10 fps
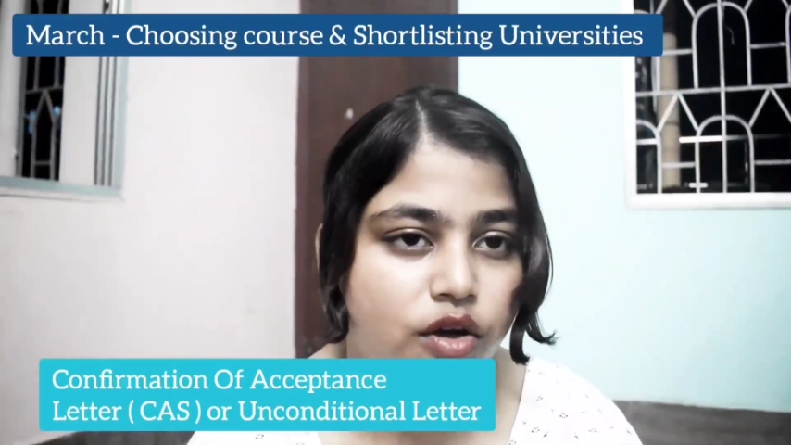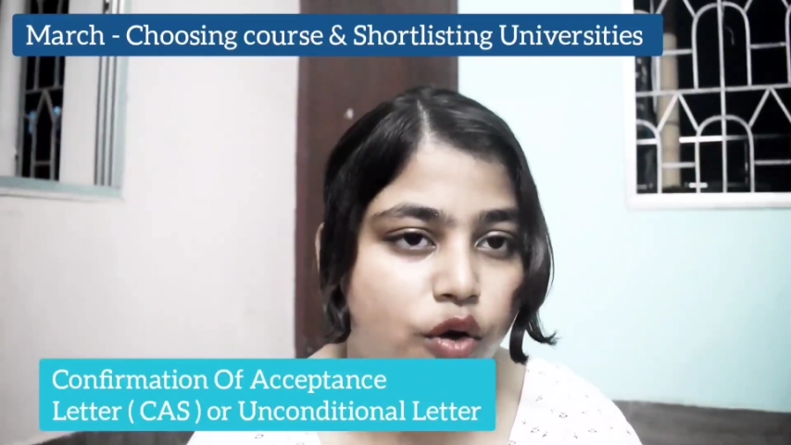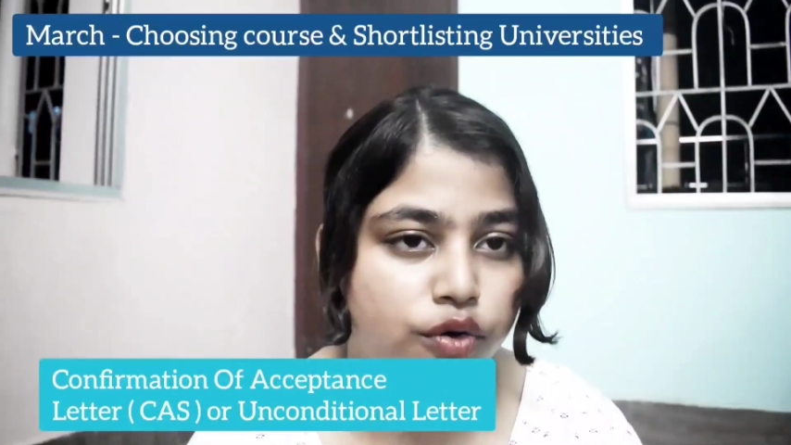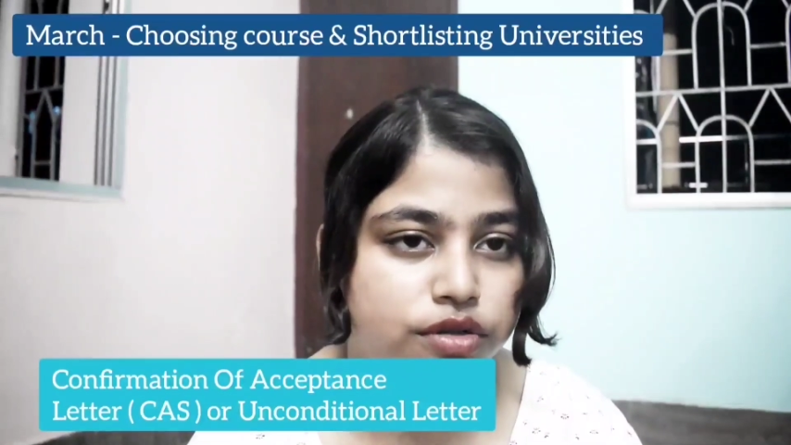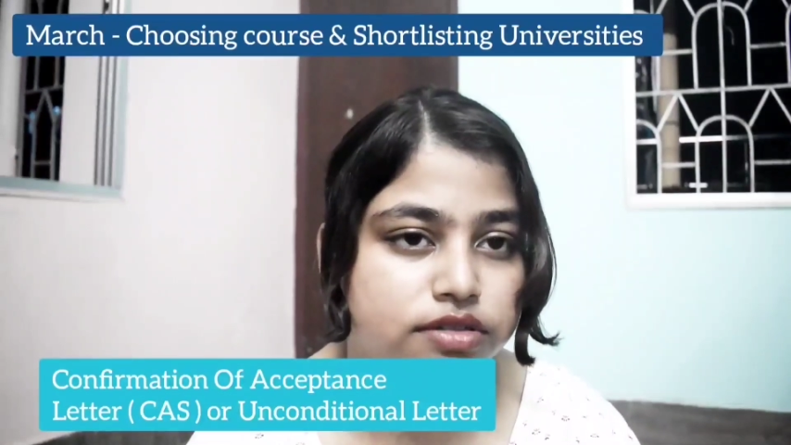
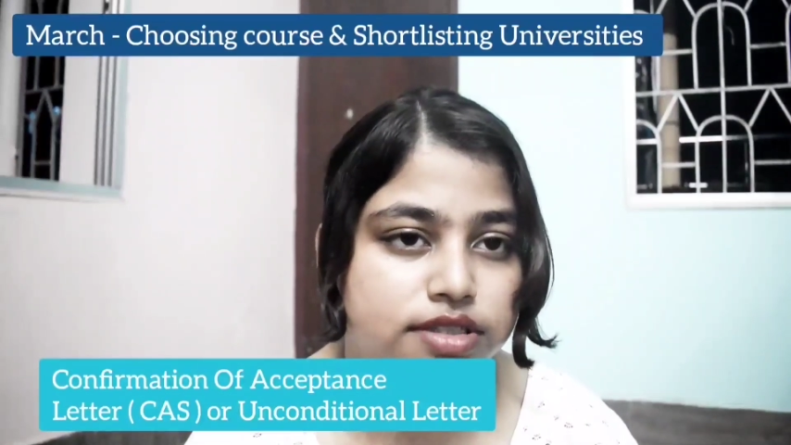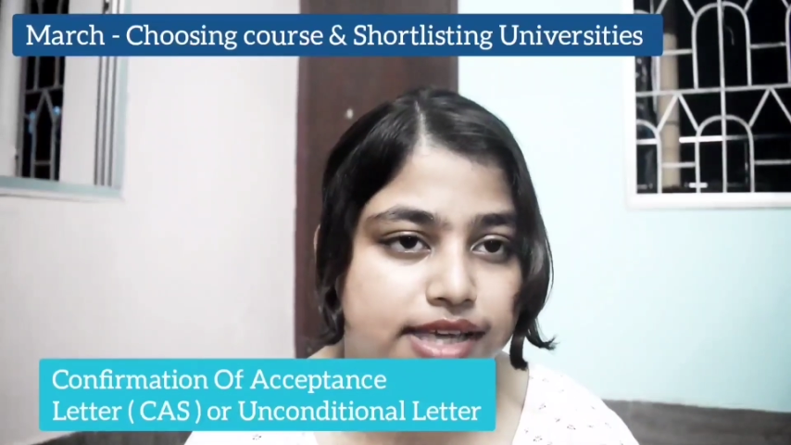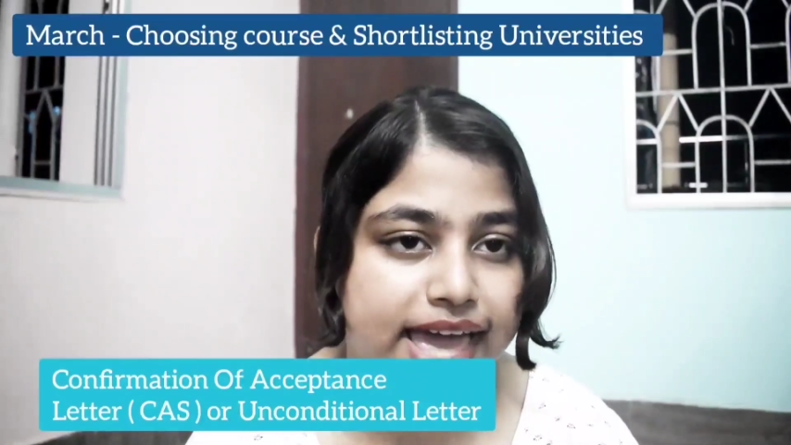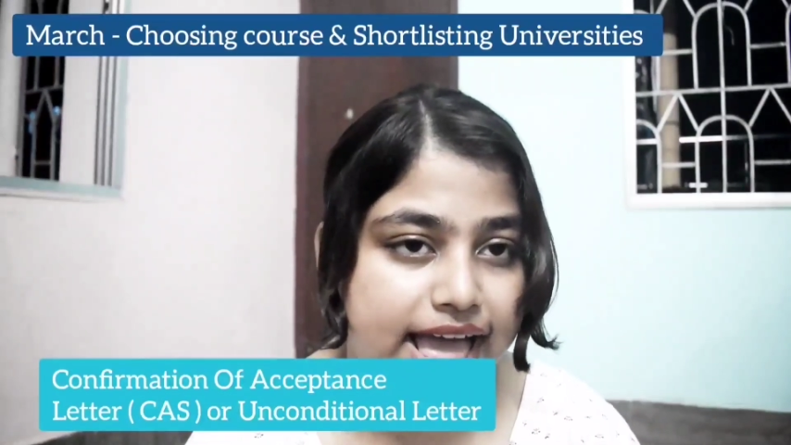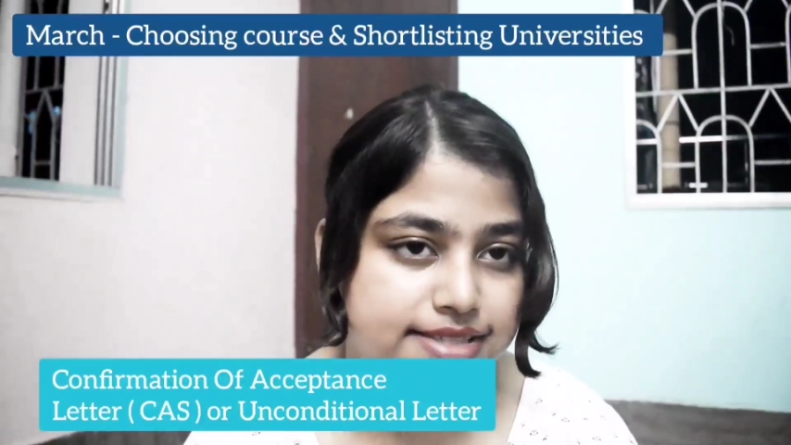or the
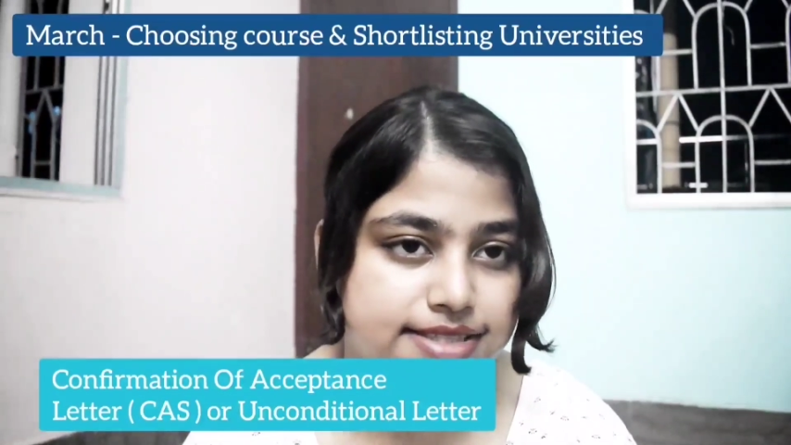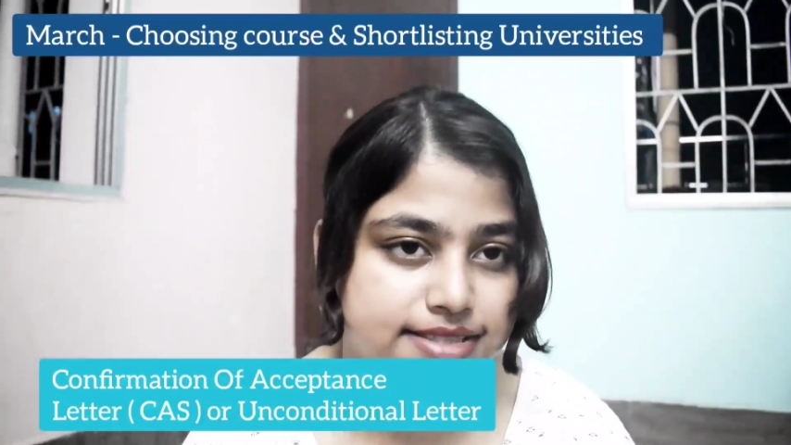CAS.